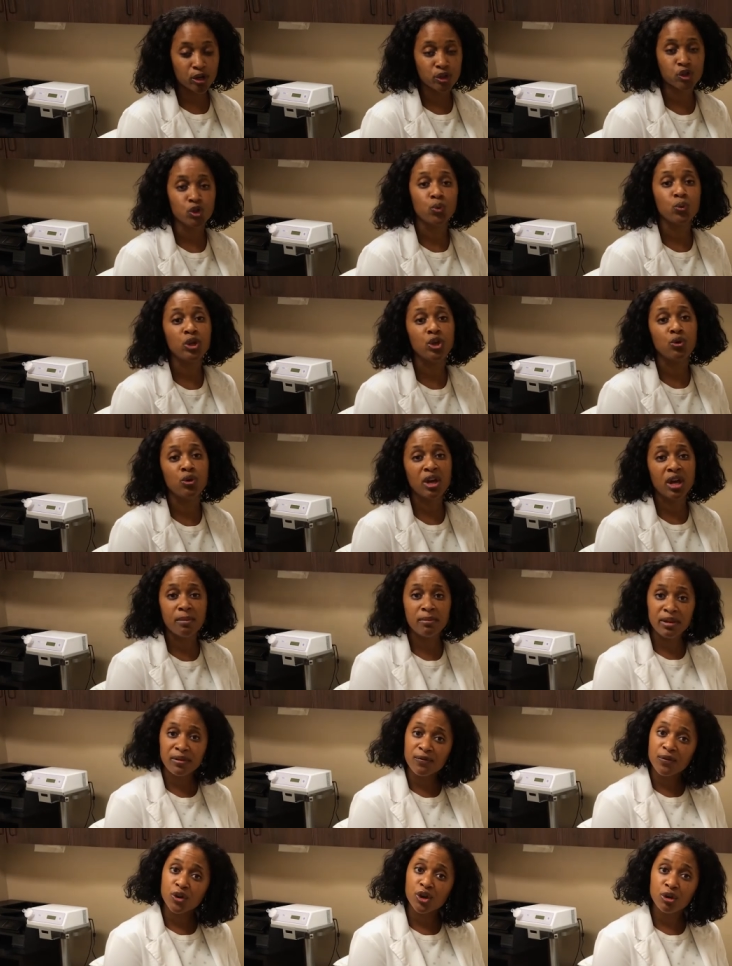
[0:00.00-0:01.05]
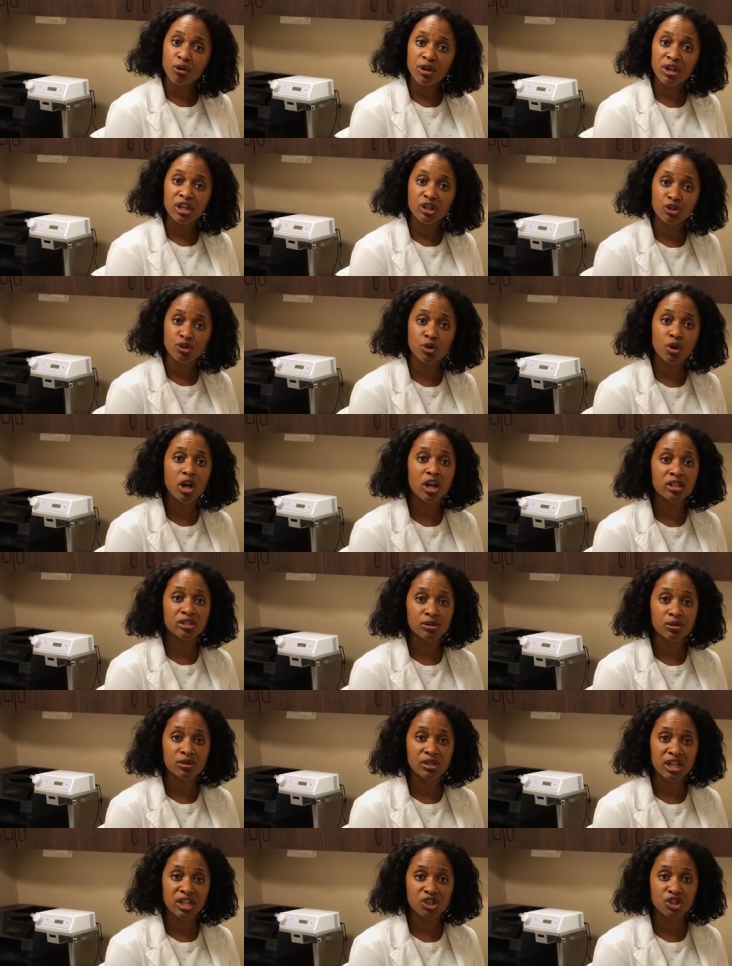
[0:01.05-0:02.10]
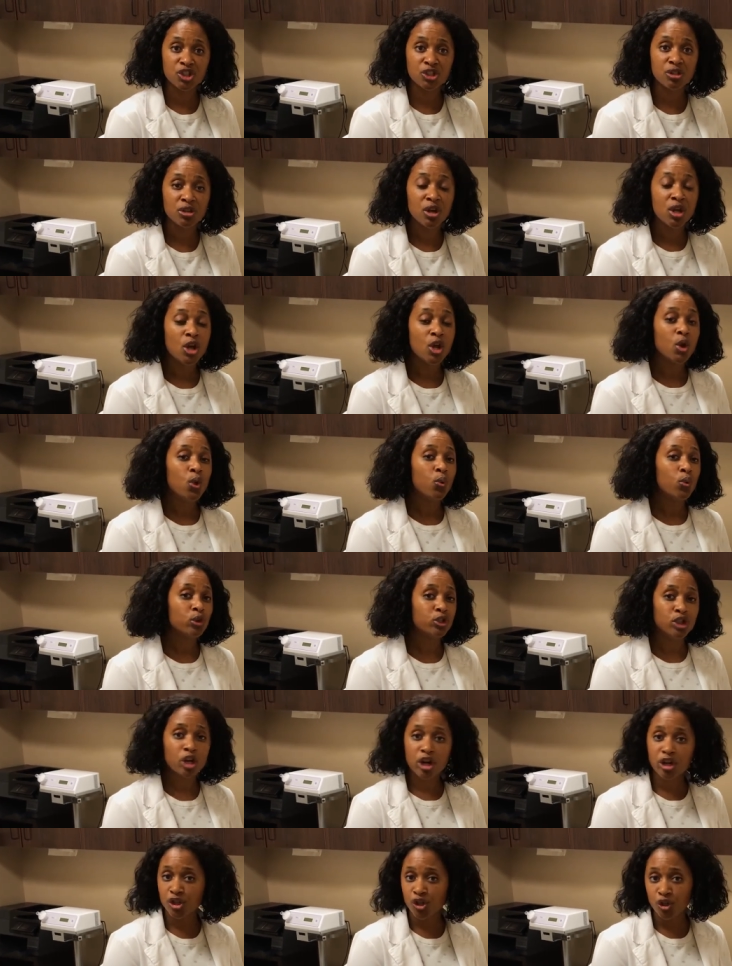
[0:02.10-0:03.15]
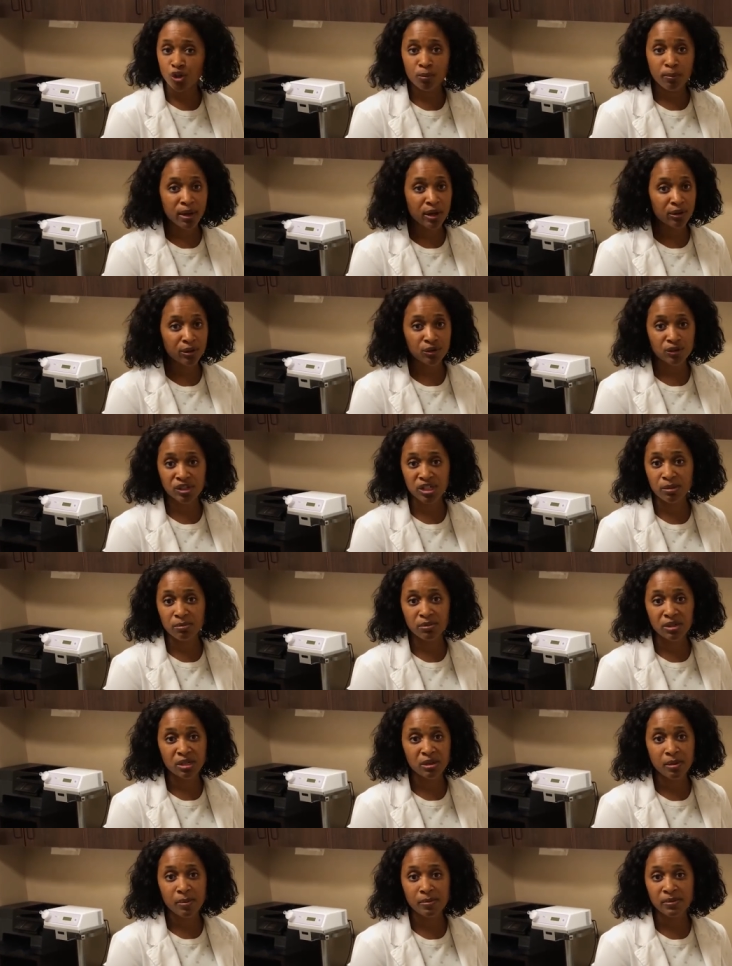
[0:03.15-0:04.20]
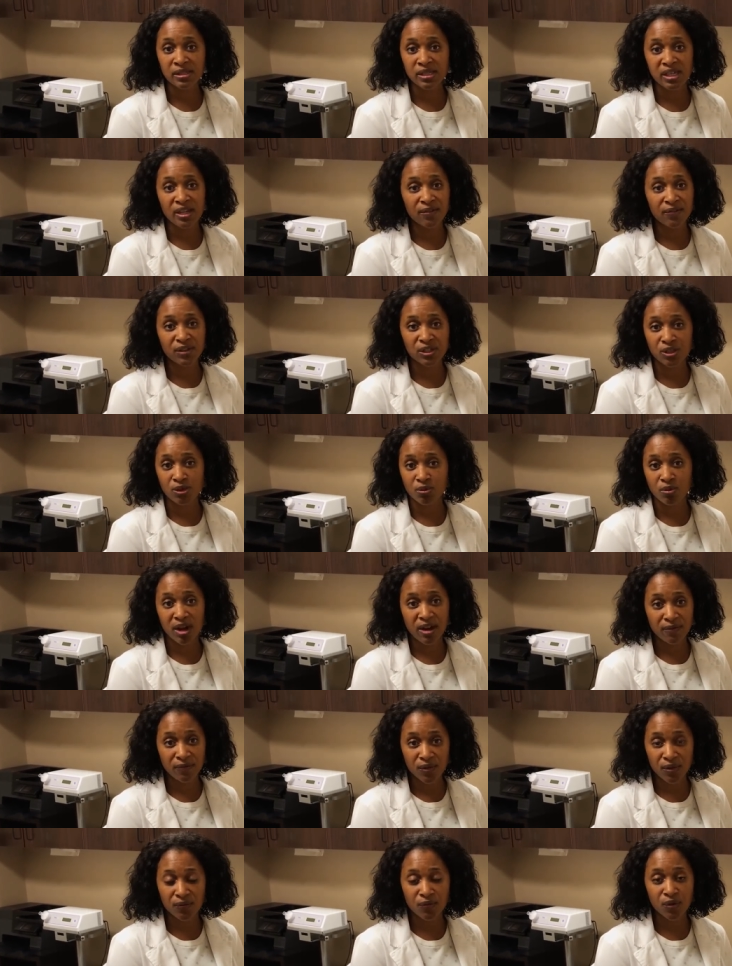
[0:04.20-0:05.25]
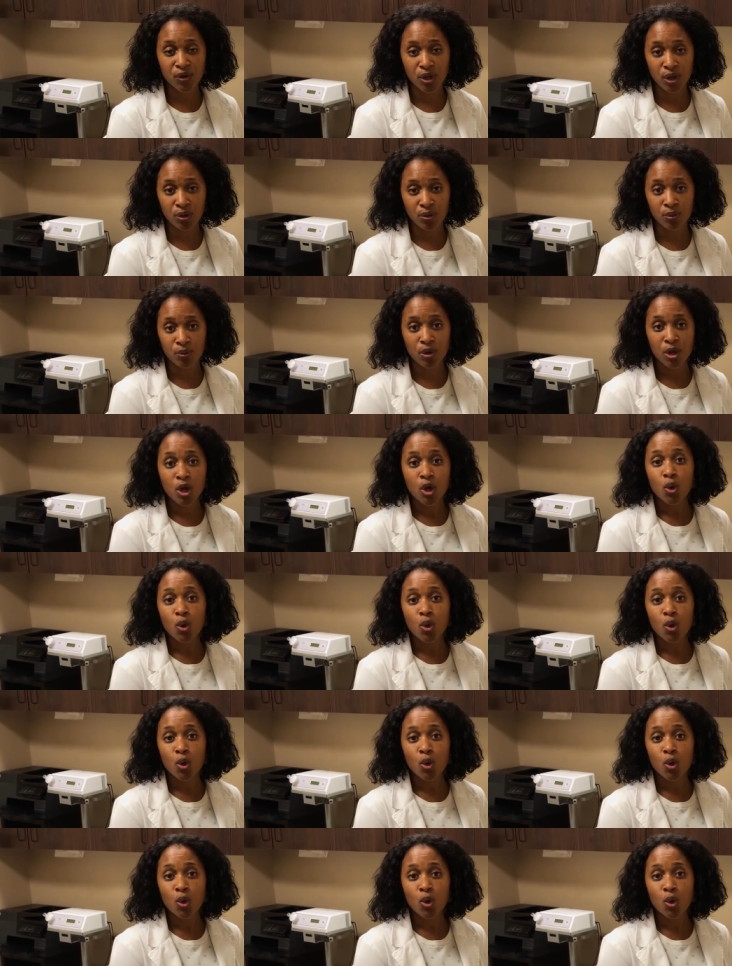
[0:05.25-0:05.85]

So when you come in for your initial consultation, we'll talk to you about your symptoms, see if it's the right fit for you.